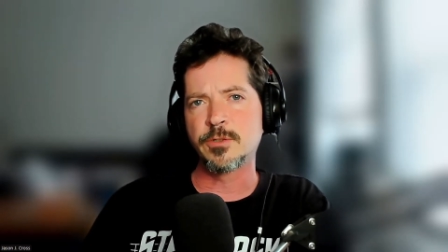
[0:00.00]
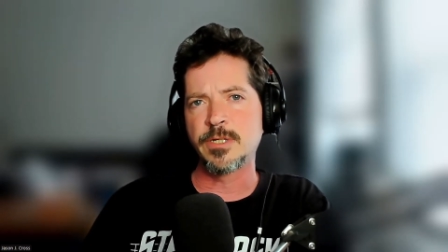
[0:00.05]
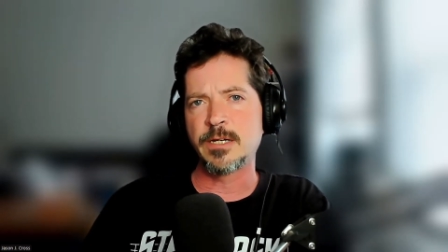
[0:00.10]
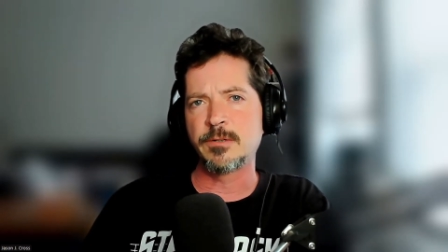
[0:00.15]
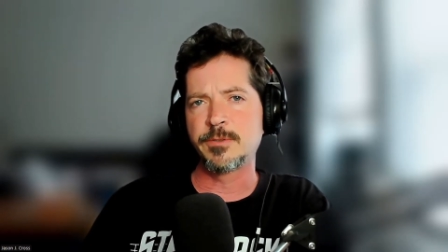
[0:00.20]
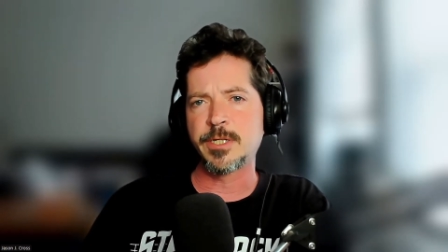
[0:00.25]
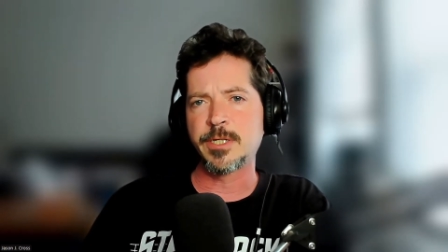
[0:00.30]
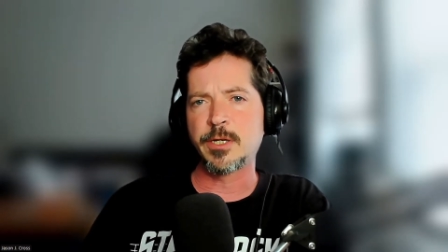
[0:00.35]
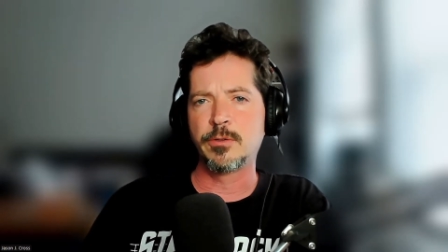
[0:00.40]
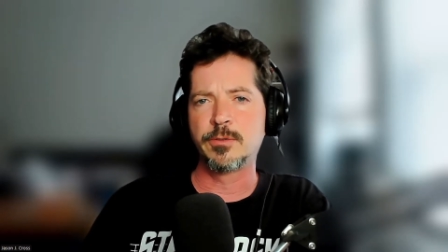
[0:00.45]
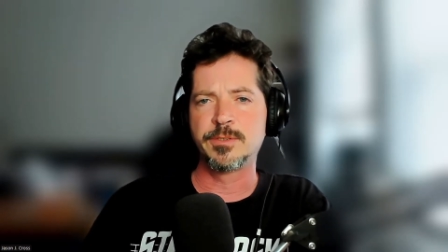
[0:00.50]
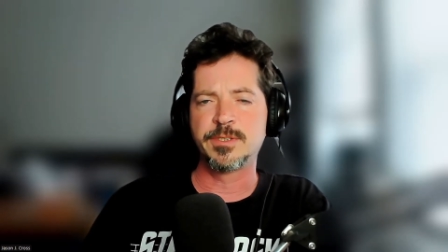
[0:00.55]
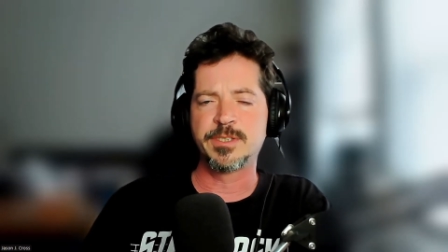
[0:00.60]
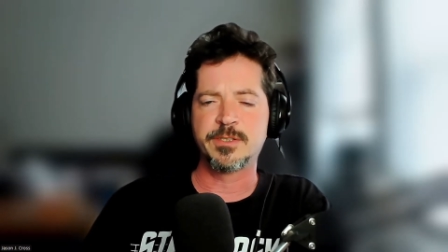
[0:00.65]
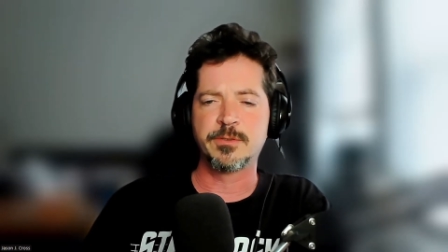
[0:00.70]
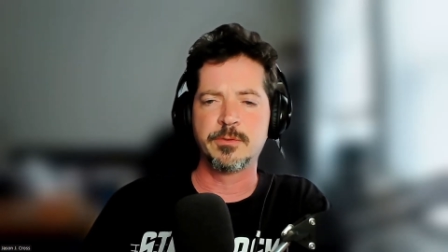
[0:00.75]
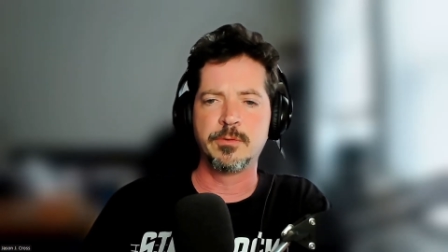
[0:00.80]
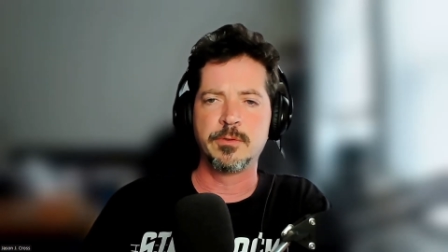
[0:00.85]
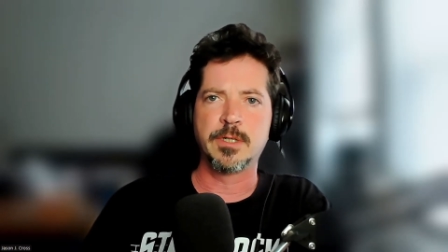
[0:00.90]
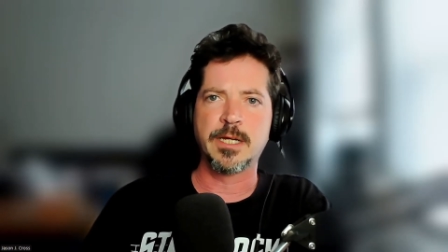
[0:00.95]
now we go
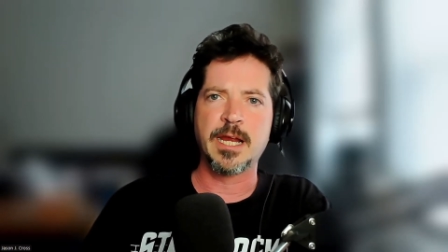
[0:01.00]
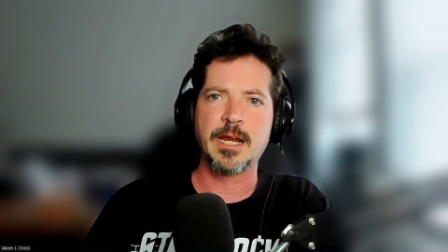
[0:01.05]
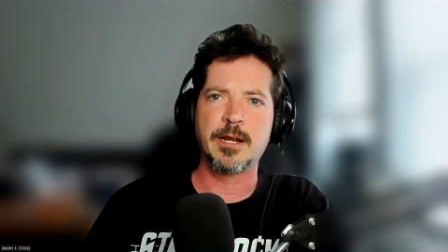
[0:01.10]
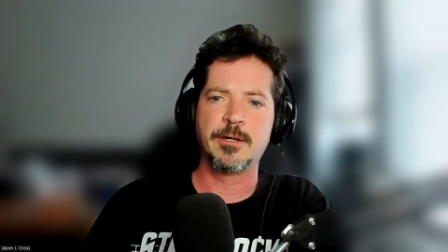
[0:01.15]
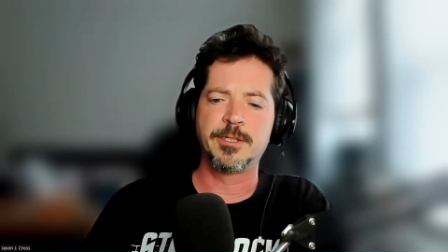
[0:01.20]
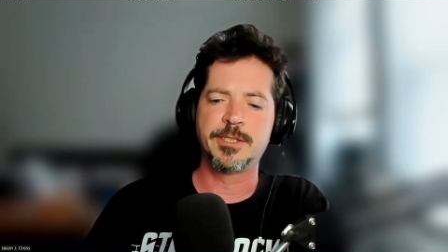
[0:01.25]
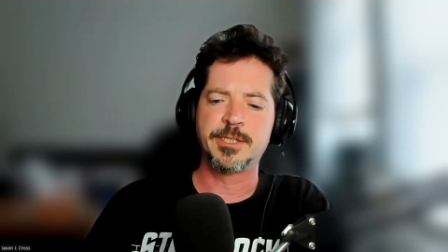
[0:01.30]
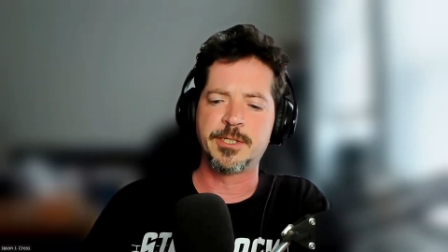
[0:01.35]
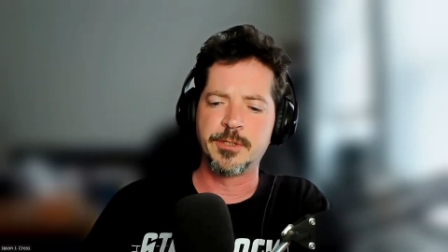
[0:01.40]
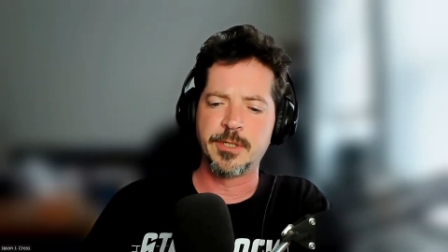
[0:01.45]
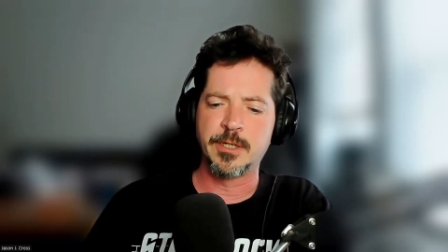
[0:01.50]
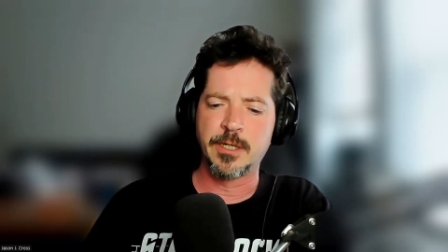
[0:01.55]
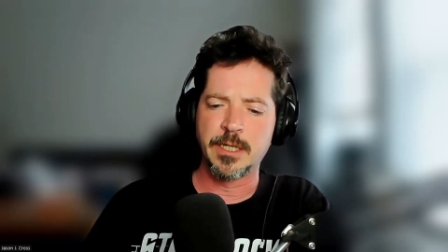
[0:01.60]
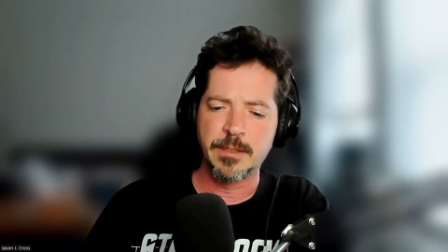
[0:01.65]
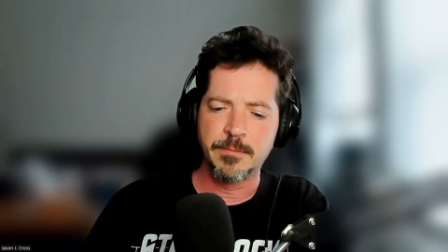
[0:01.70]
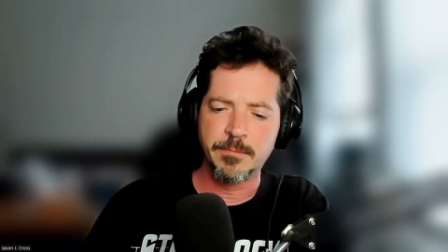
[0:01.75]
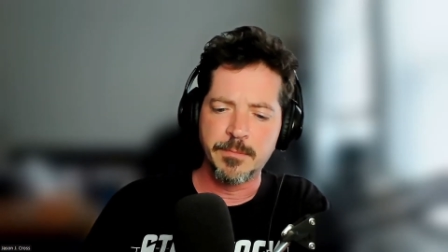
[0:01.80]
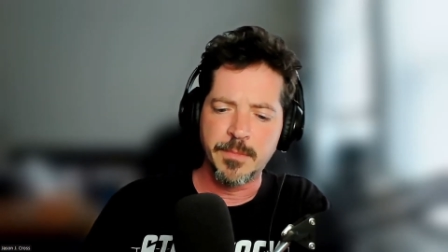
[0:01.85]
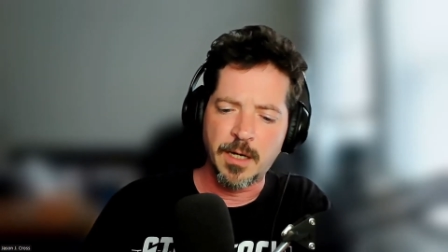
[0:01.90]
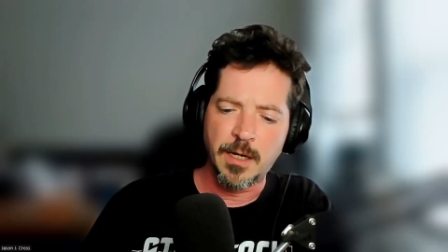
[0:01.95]
into a character
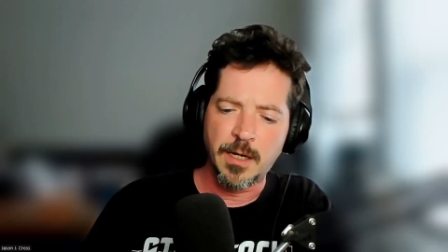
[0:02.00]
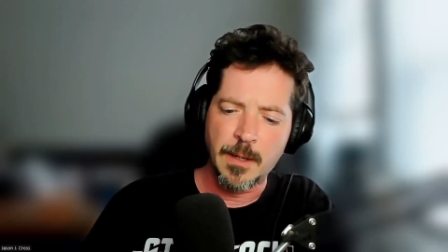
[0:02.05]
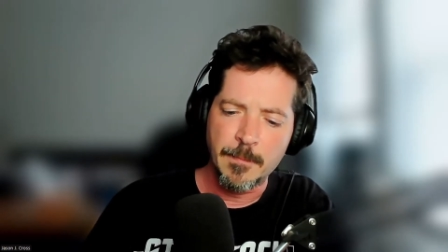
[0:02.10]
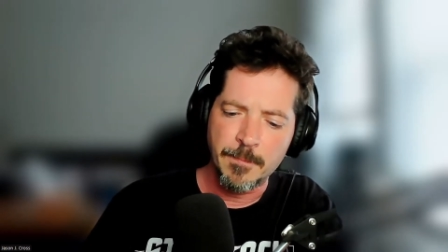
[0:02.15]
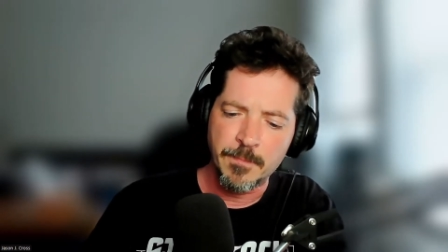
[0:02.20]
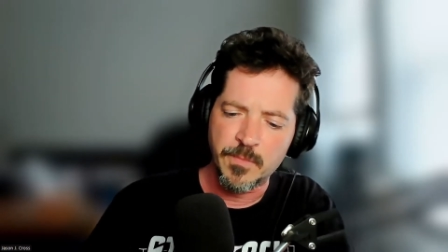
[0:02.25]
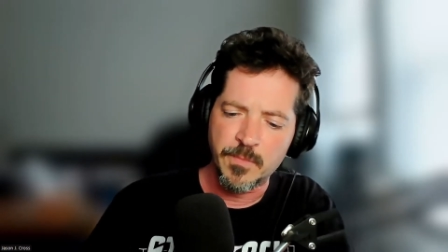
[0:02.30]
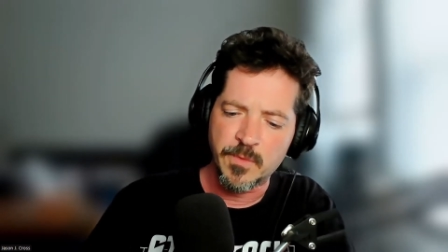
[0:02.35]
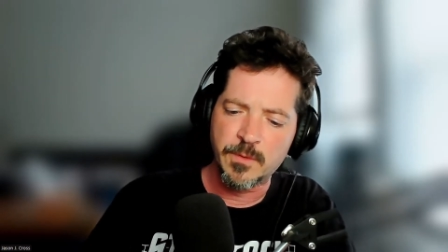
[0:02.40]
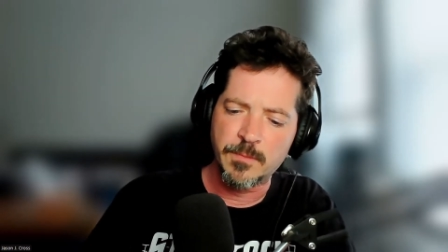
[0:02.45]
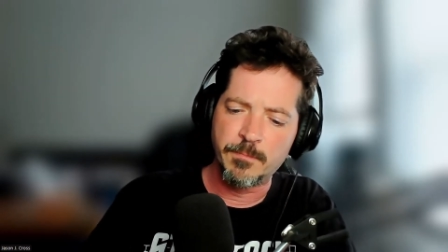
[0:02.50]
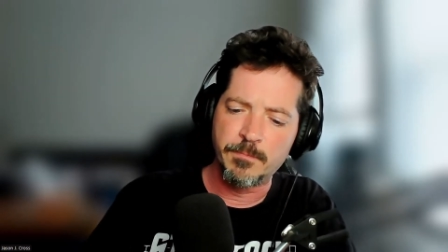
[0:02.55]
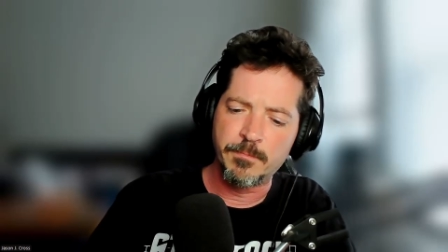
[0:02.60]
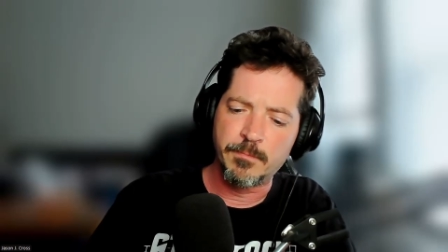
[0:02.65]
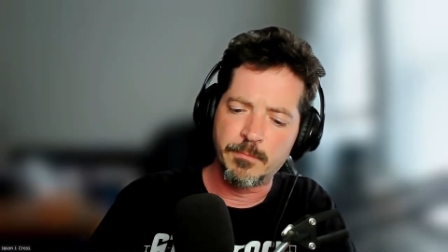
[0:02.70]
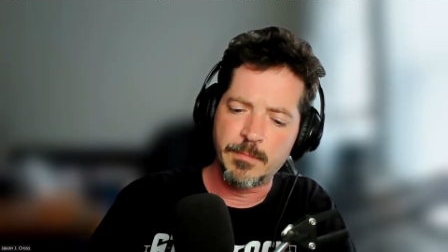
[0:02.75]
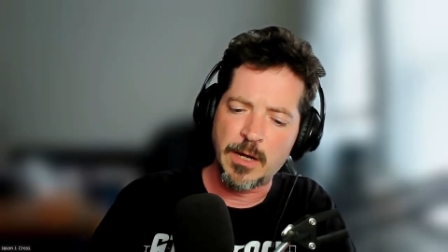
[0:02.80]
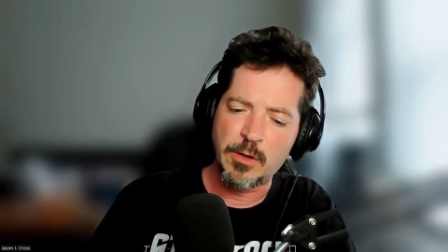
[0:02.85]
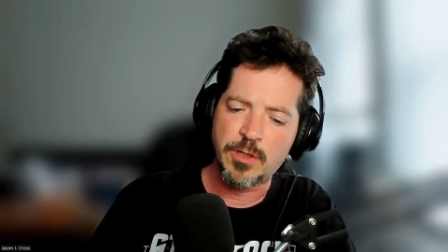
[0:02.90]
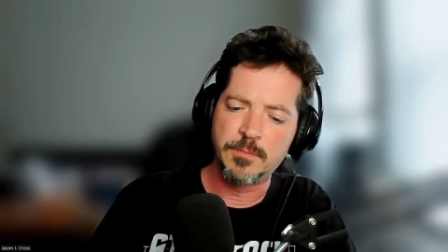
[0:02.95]
named
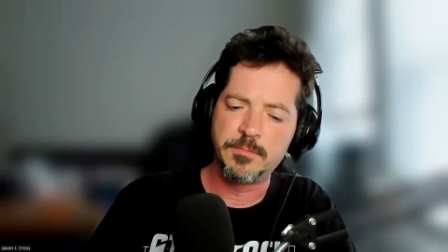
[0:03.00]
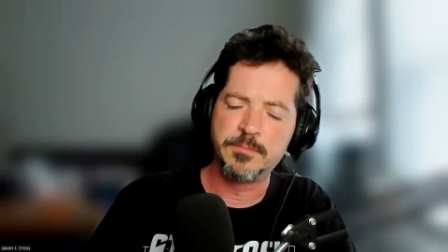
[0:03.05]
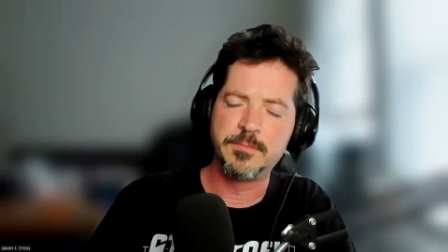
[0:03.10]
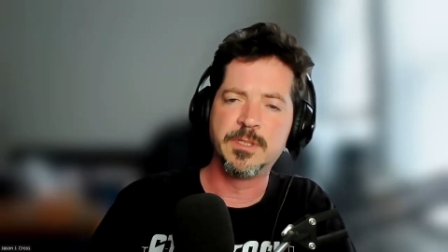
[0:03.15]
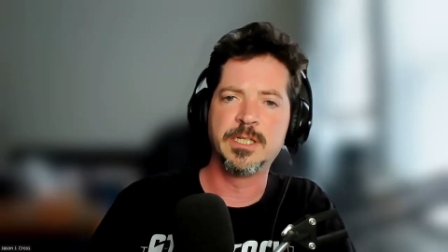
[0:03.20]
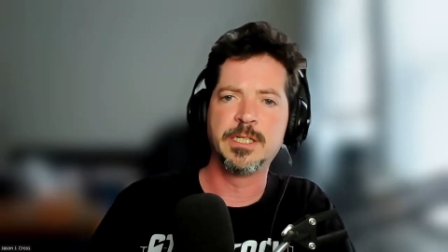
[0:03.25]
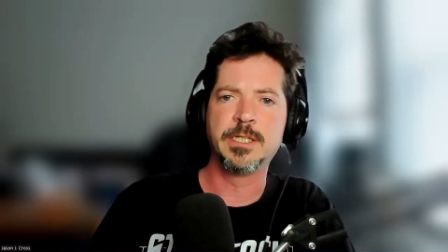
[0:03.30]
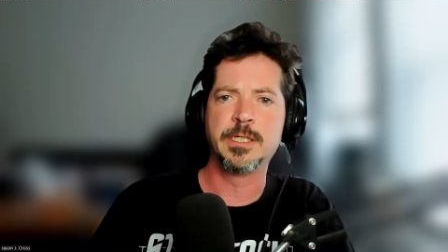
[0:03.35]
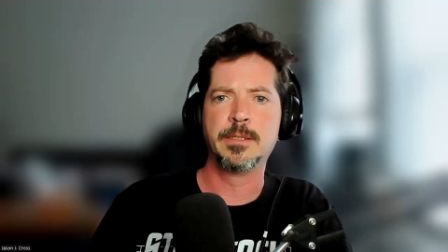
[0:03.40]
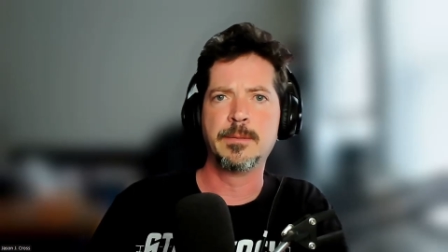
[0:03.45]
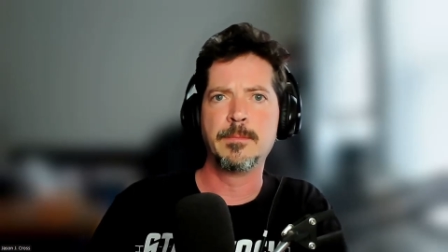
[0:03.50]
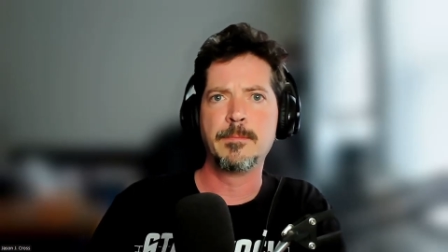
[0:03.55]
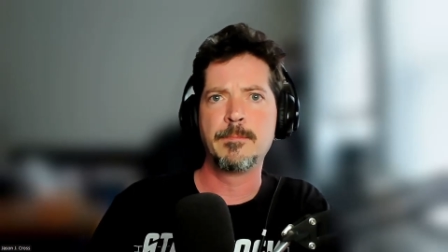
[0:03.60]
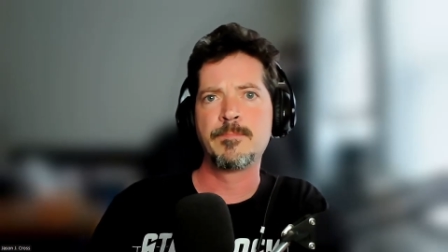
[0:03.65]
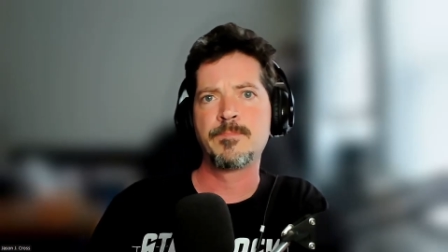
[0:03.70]
Malcolm Lee.